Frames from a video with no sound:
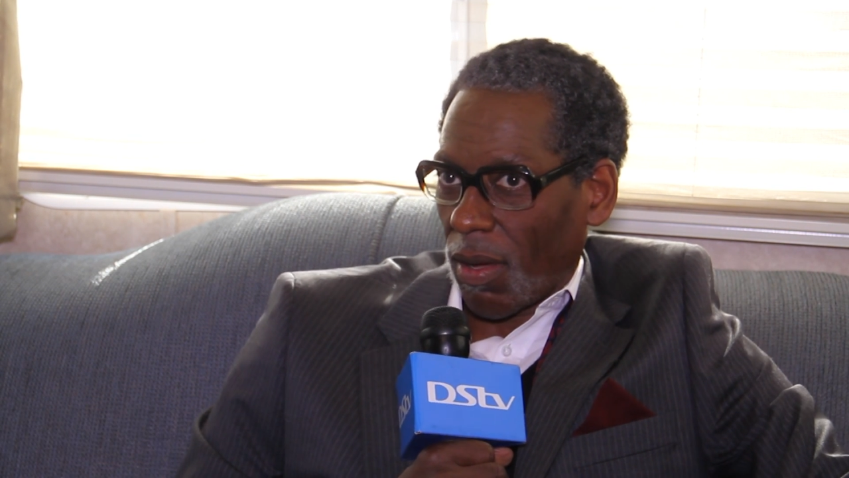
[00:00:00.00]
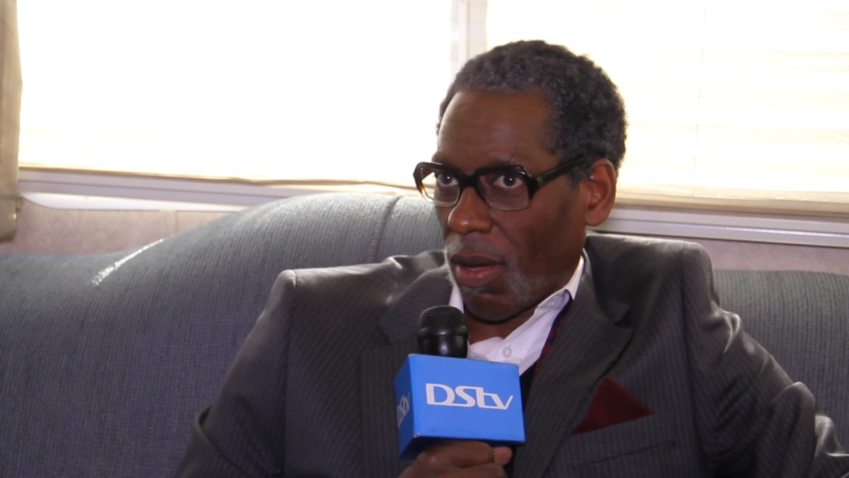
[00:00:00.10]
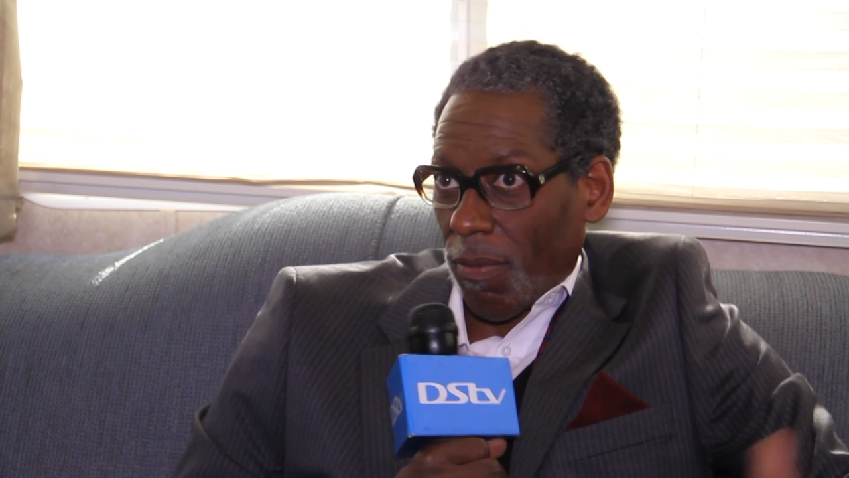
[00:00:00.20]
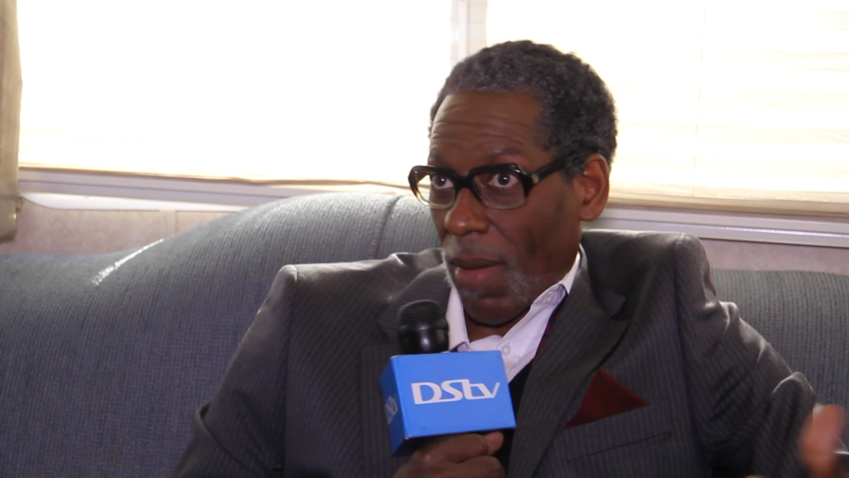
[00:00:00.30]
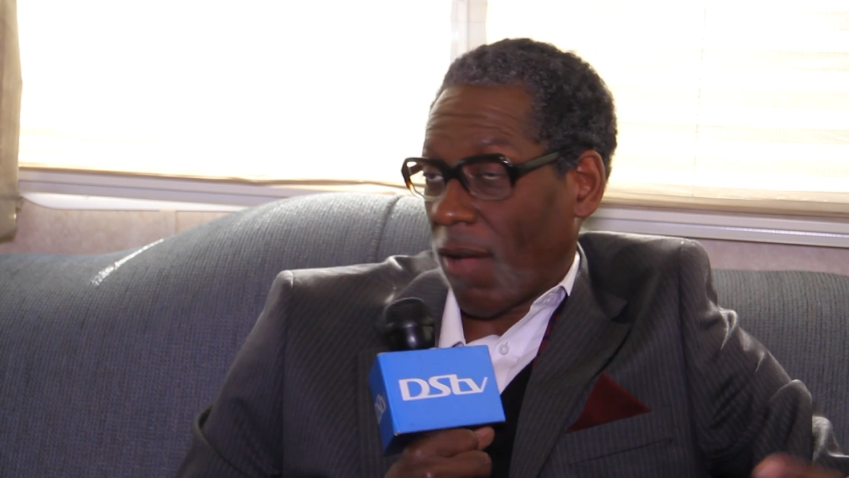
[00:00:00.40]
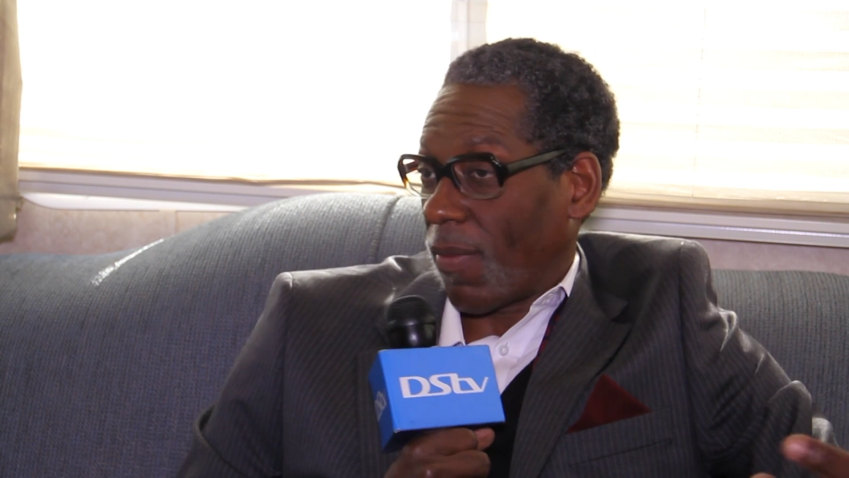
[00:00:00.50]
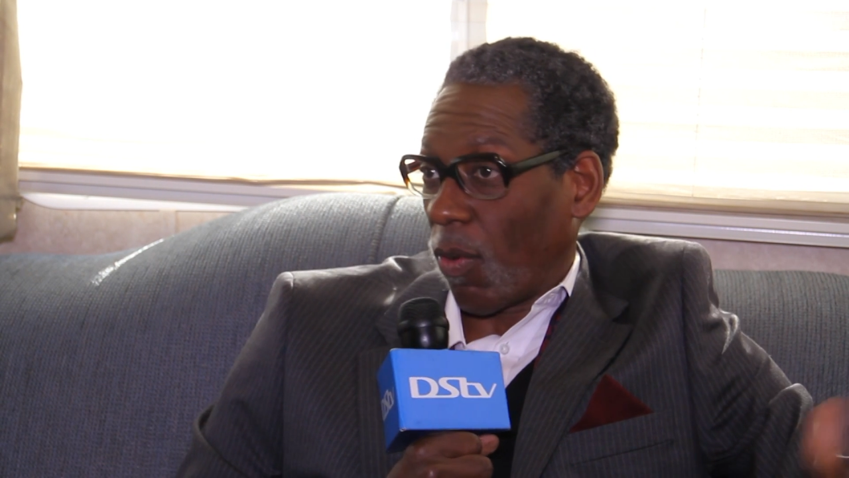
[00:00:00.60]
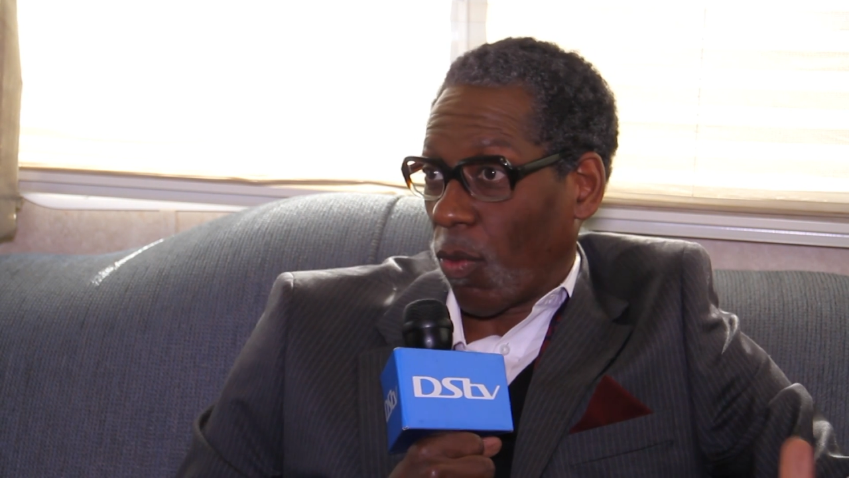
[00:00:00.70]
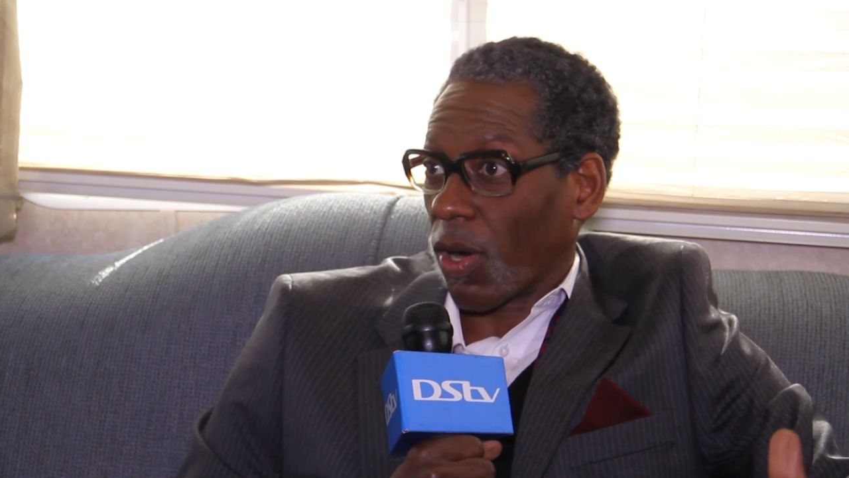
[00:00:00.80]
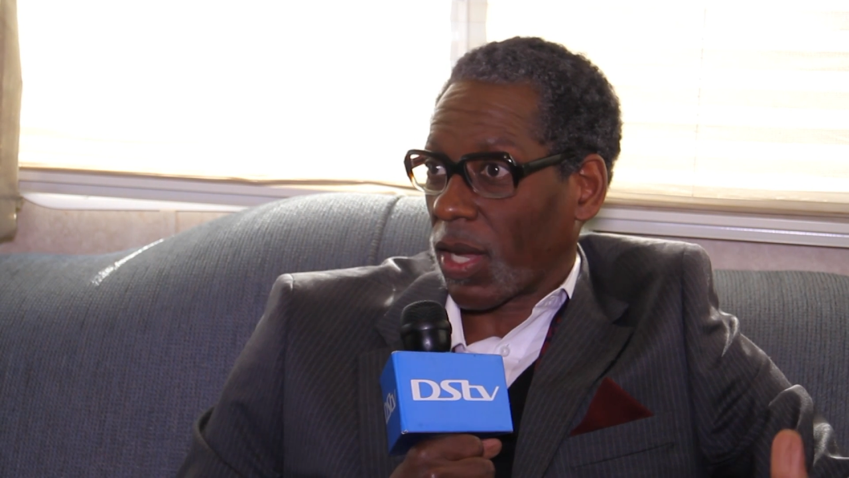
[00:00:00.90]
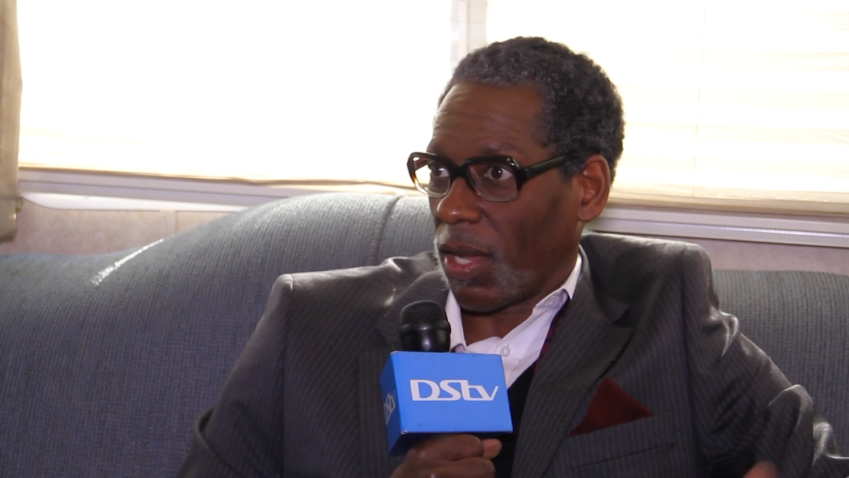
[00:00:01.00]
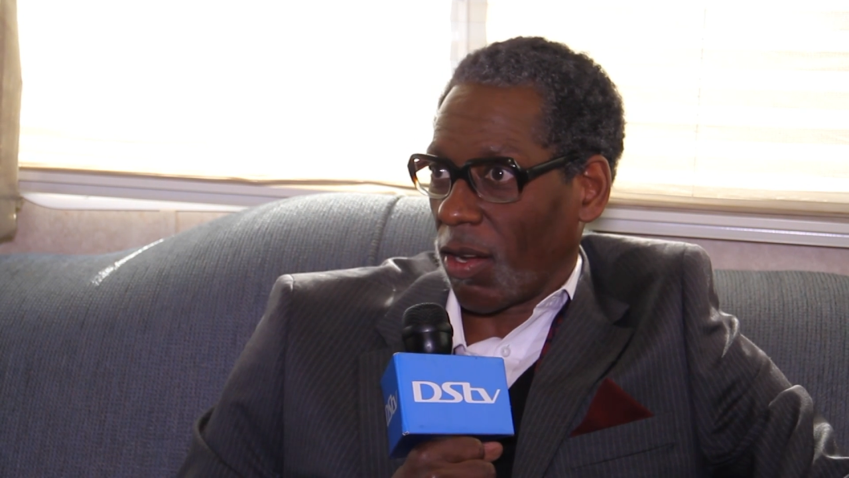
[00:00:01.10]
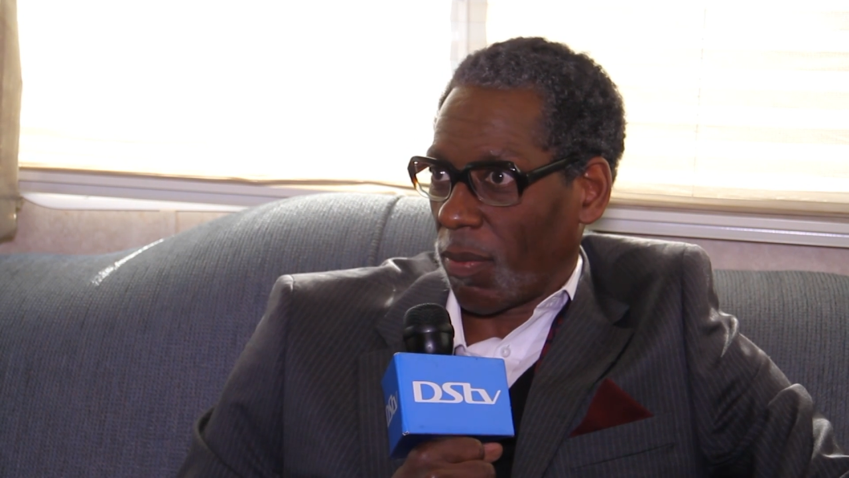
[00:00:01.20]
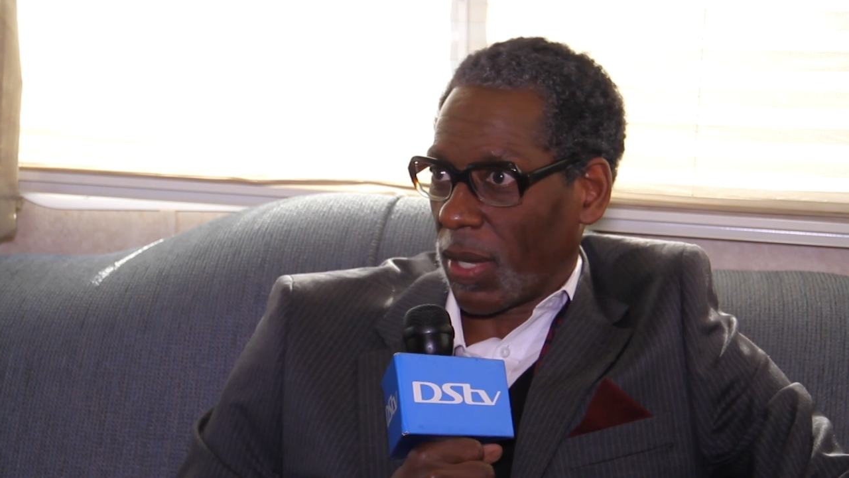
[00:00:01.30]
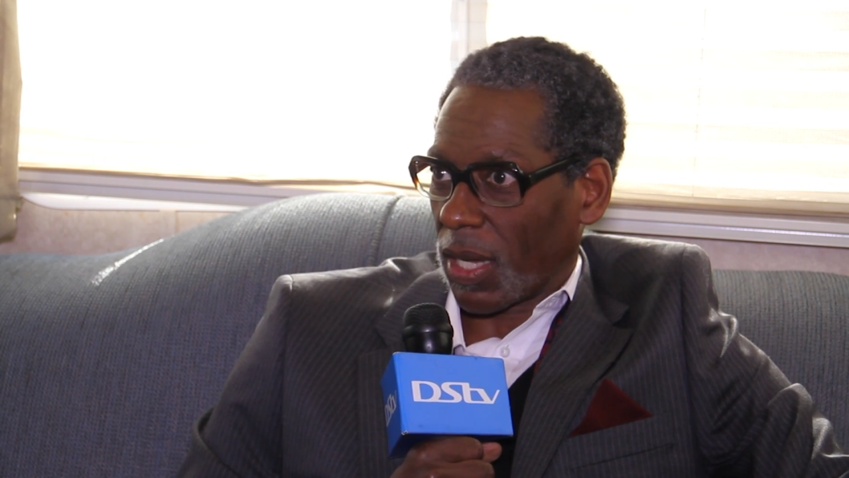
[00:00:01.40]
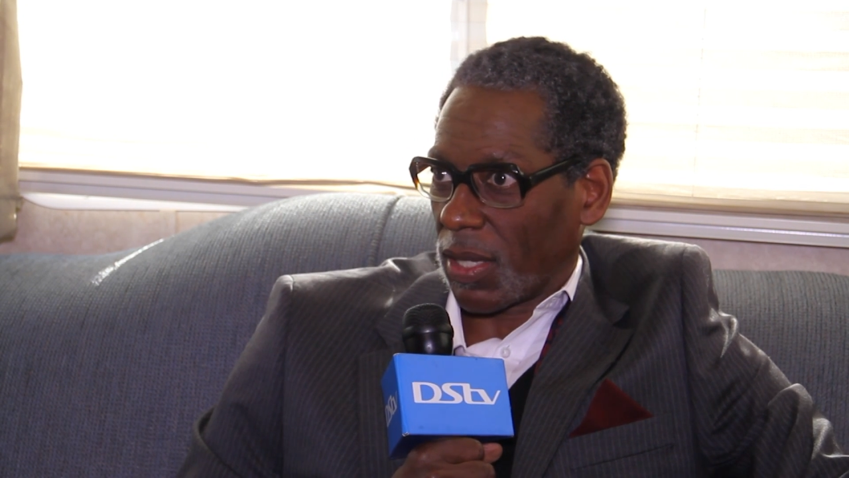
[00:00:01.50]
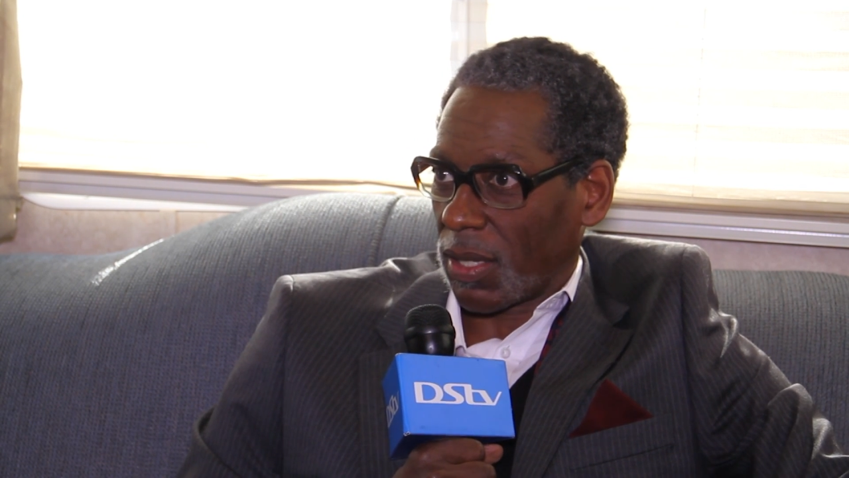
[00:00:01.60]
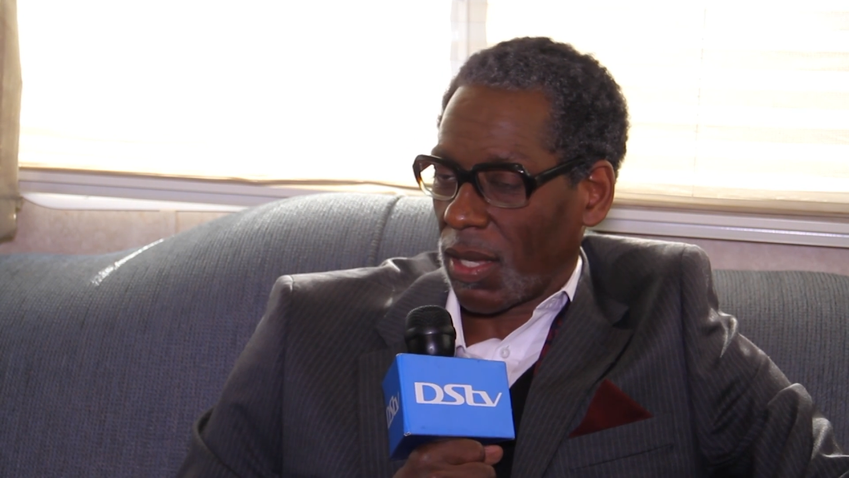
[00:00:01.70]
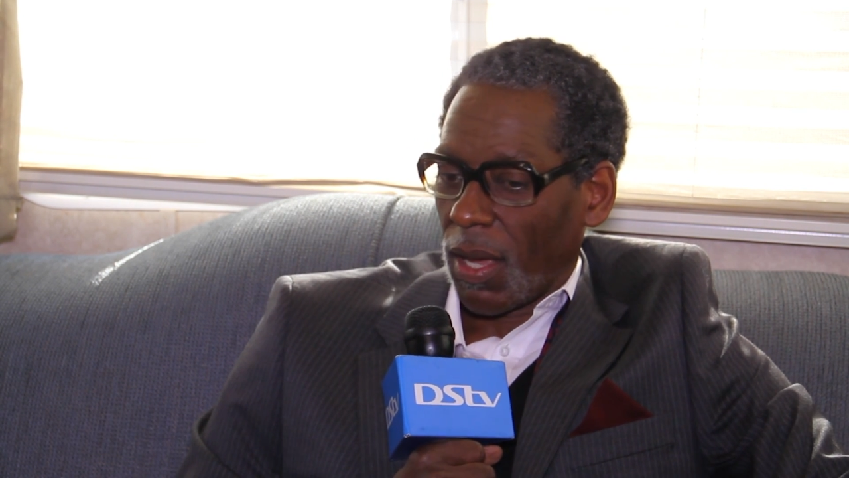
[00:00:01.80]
of my work here, because